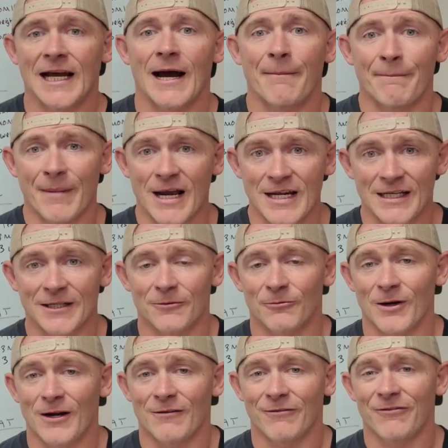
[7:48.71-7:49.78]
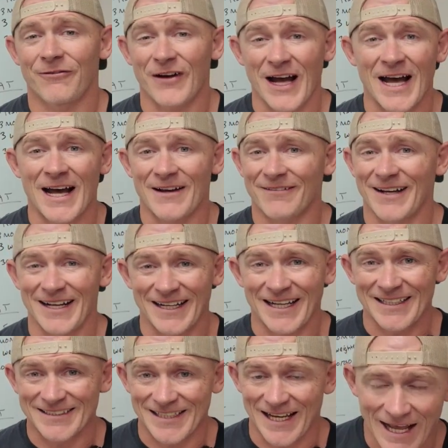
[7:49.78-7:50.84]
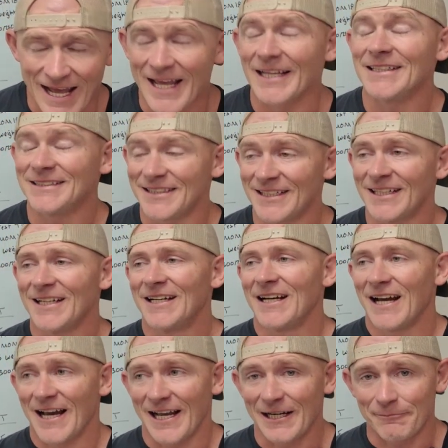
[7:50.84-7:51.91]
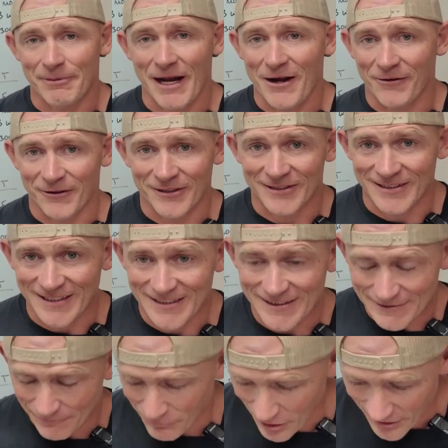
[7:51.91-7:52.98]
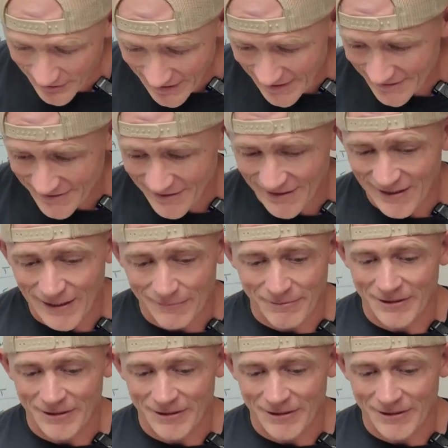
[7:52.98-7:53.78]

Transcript: I made it. Round 5, I got to 8 hang power cleans, brought it down to the hip.